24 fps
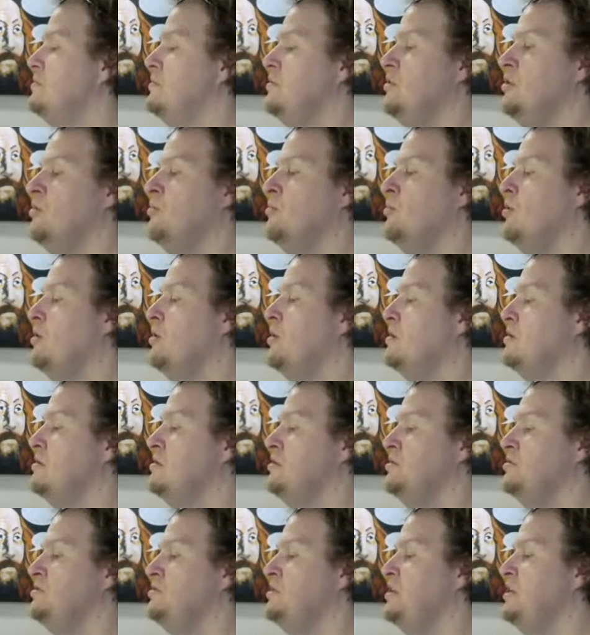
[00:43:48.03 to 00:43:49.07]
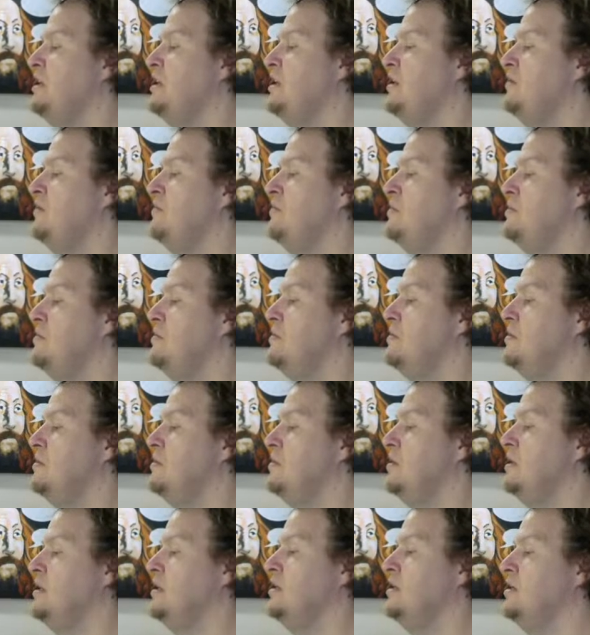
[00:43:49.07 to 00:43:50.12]
No more. You sit down.
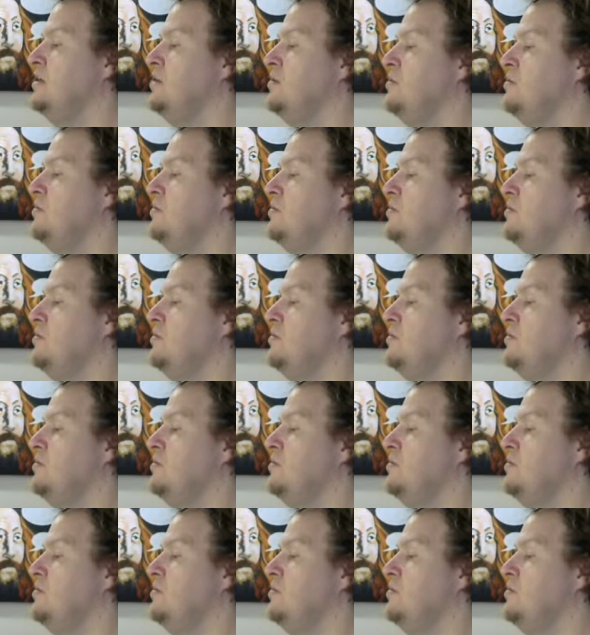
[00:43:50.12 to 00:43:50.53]
Thank you.